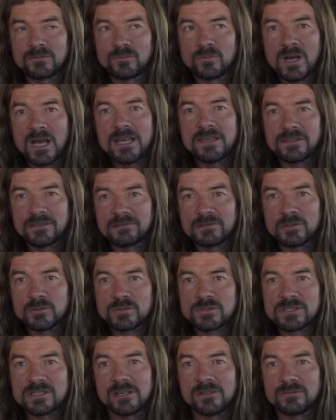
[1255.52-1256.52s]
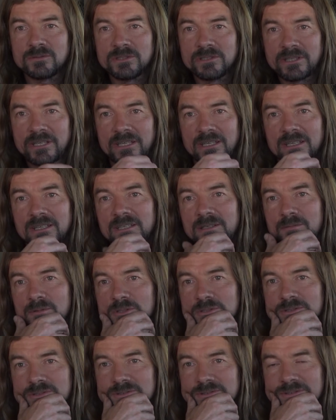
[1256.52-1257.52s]
why the route's not working anymore.
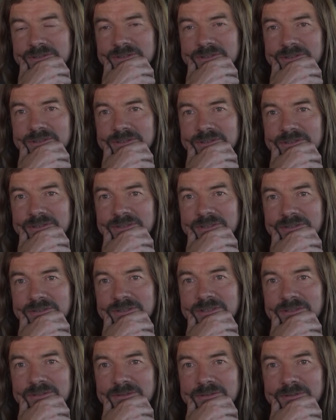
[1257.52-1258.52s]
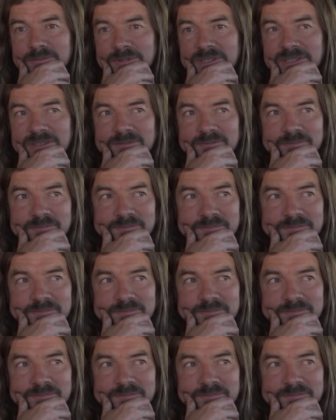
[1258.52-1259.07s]
Do you know what I mean?